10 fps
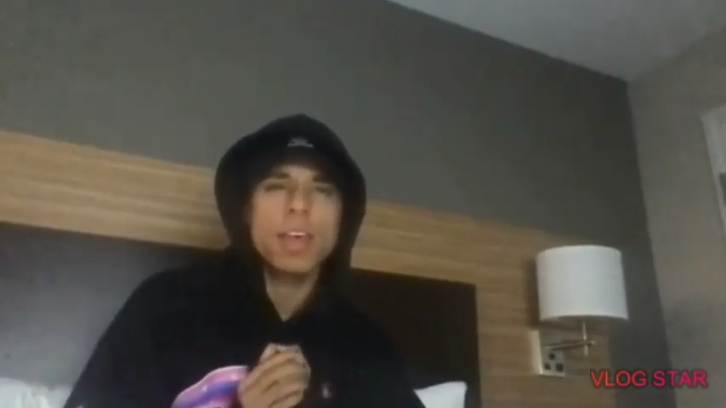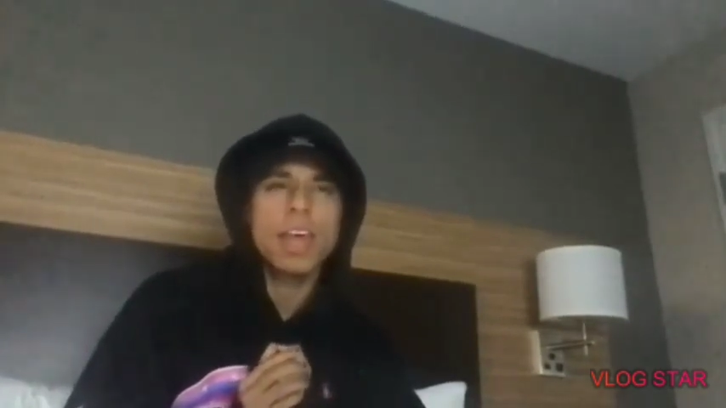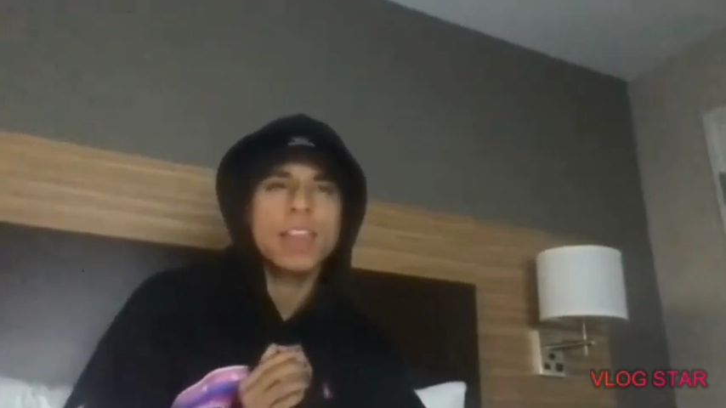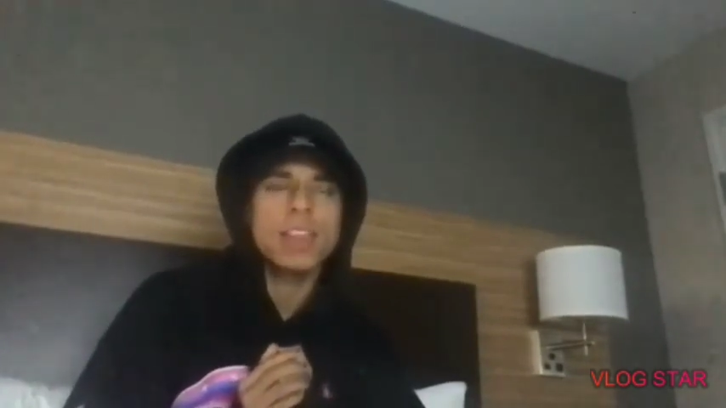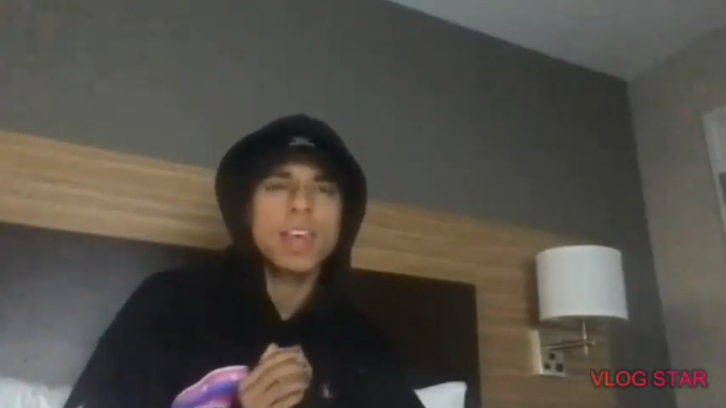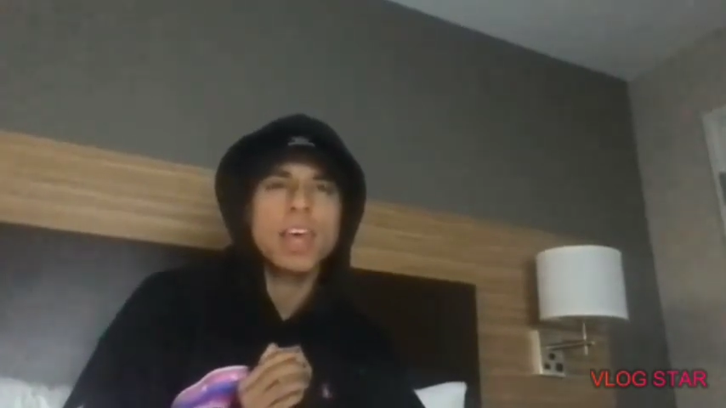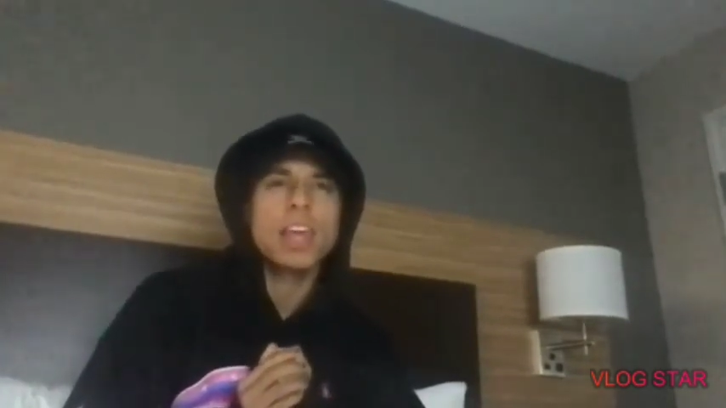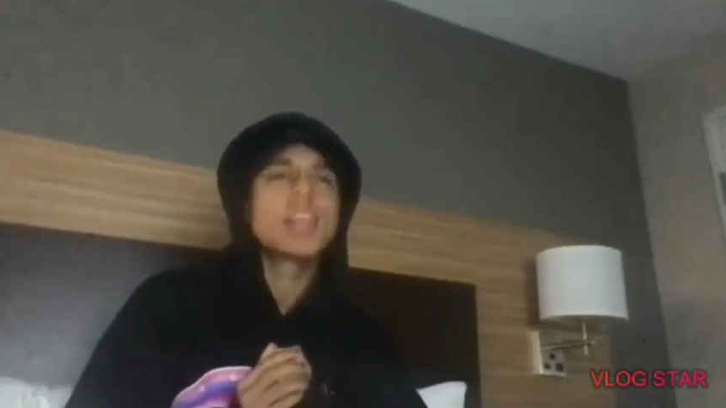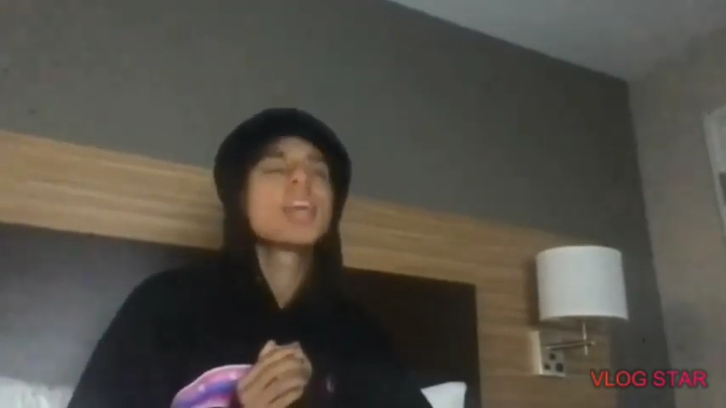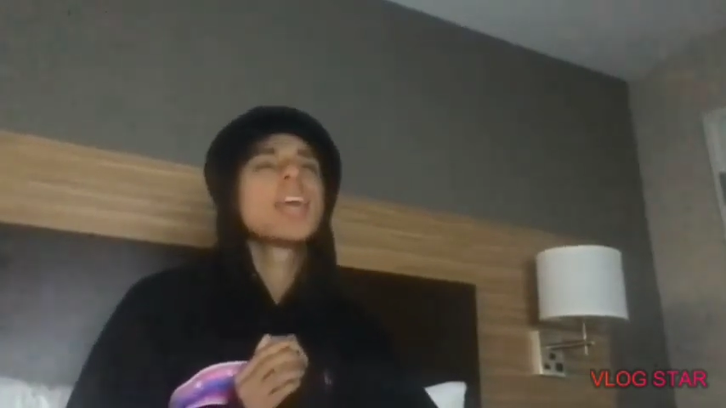And
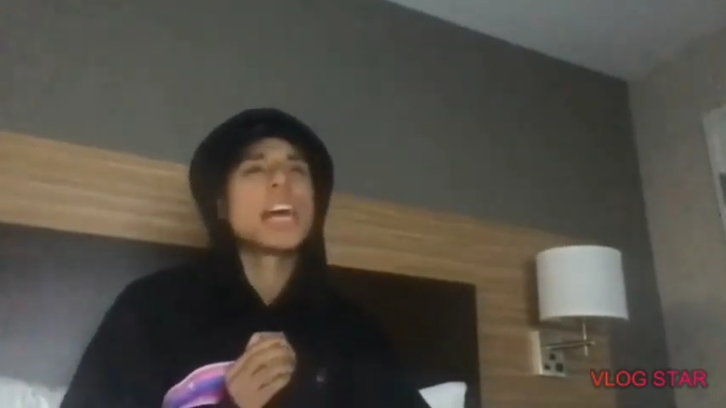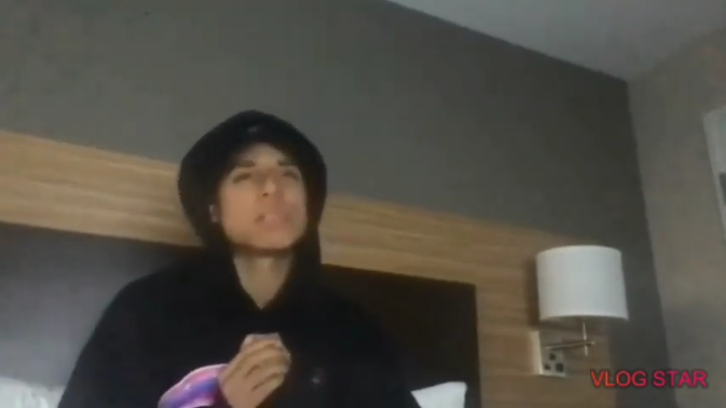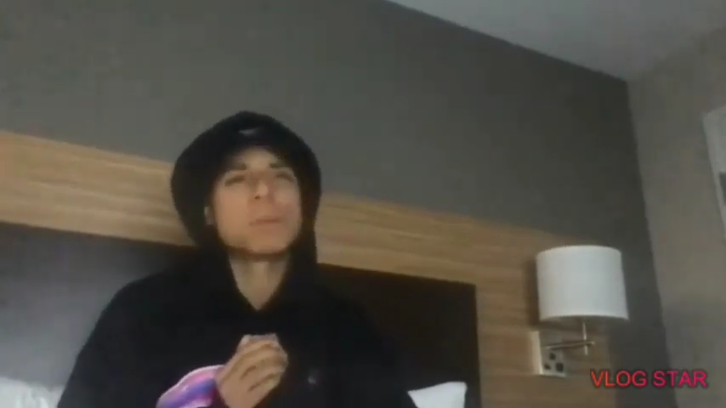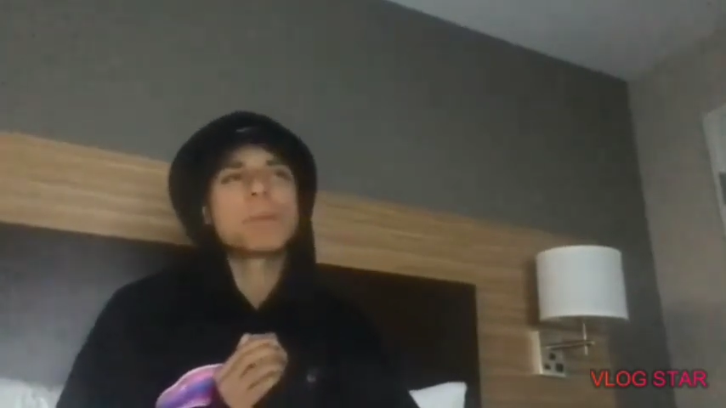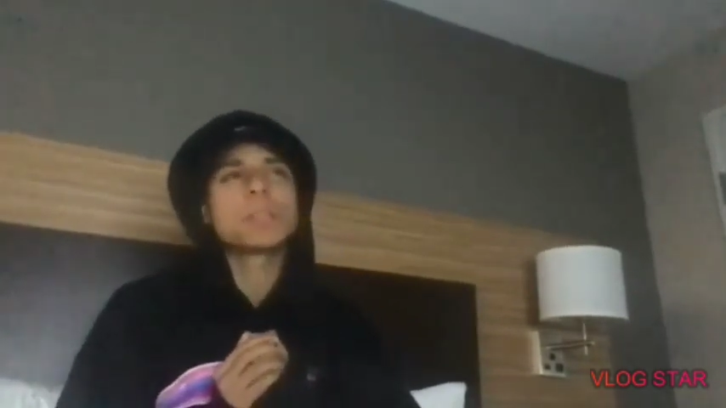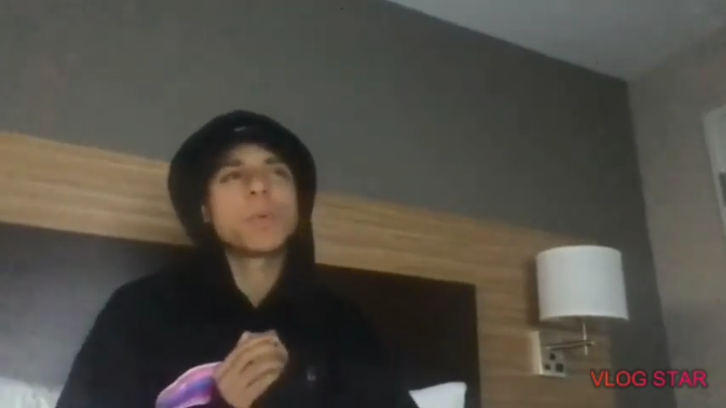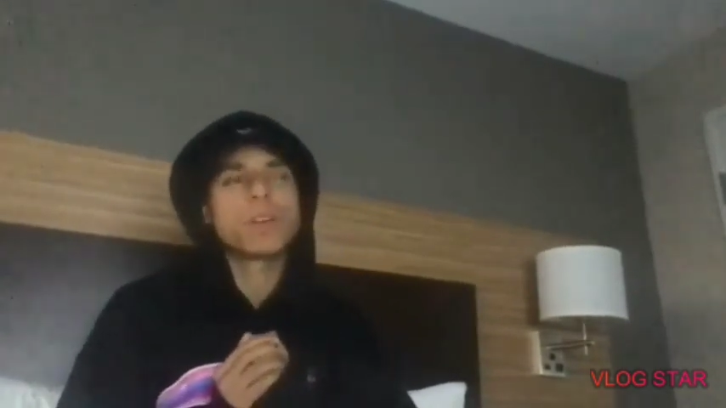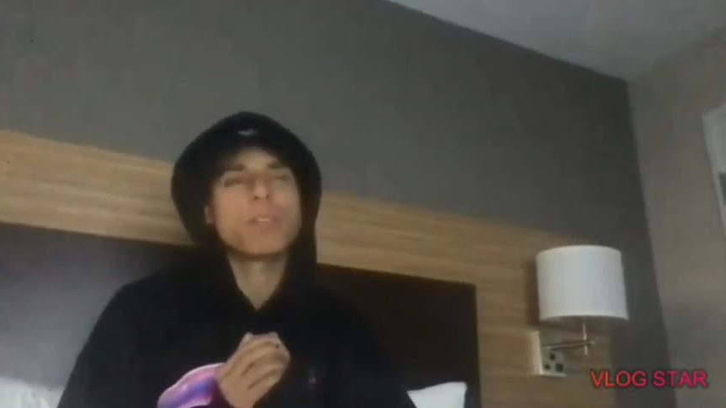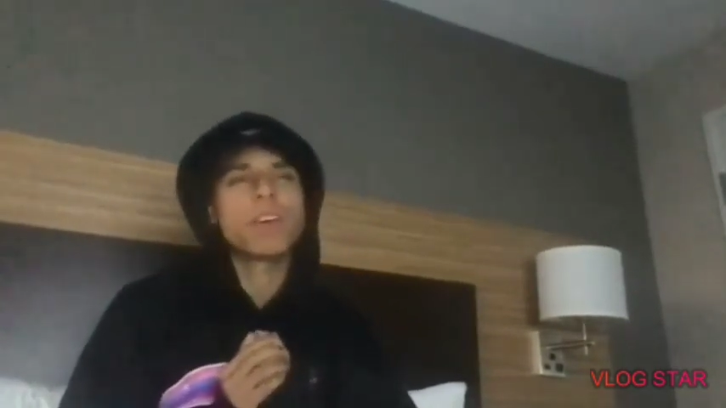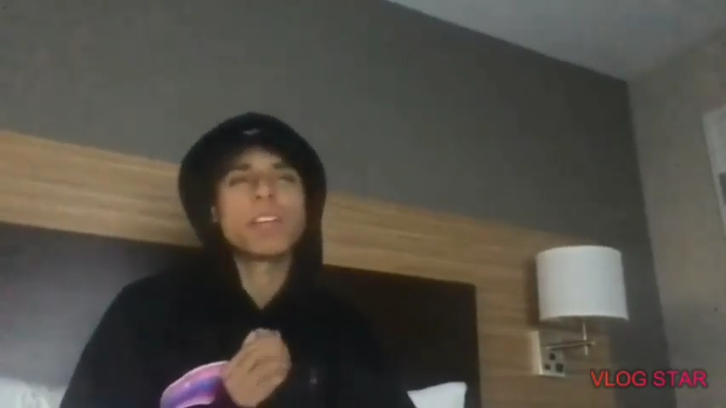then he asked me to be his
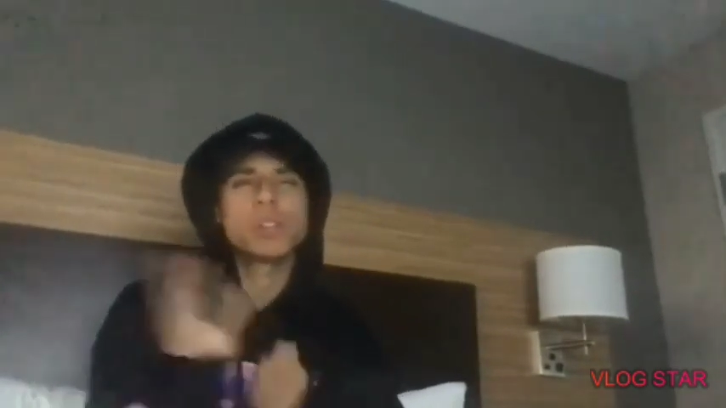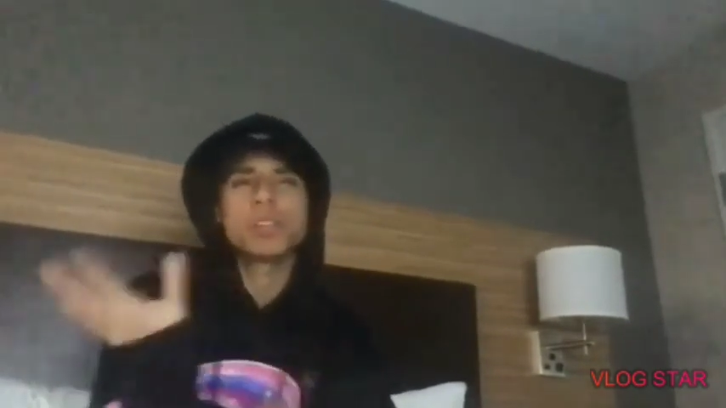boyfriend.